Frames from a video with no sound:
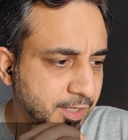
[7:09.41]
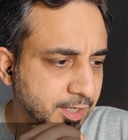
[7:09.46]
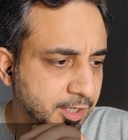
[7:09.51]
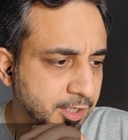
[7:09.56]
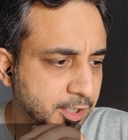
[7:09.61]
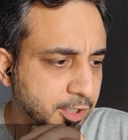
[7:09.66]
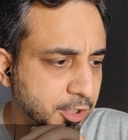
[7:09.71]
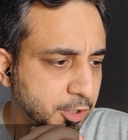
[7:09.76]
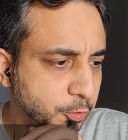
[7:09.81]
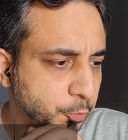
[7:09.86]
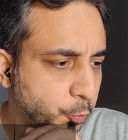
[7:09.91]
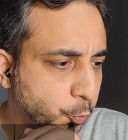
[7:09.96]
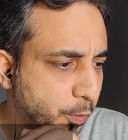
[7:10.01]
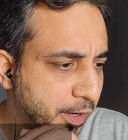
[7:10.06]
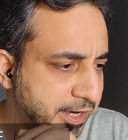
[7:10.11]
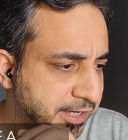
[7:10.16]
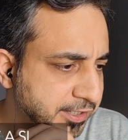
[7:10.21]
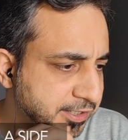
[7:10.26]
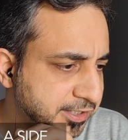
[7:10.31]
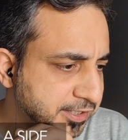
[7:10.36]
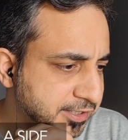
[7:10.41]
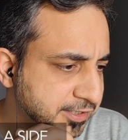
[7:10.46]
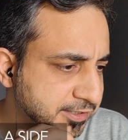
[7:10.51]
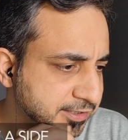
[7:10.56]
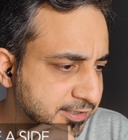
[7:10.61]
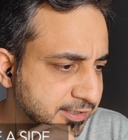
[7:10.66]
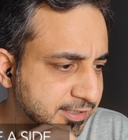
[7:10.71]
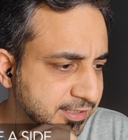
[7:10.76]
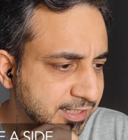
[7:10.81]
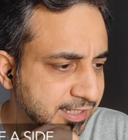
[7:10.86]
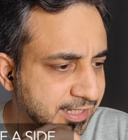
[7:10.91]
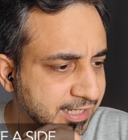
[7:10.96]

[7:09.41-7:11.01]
Why does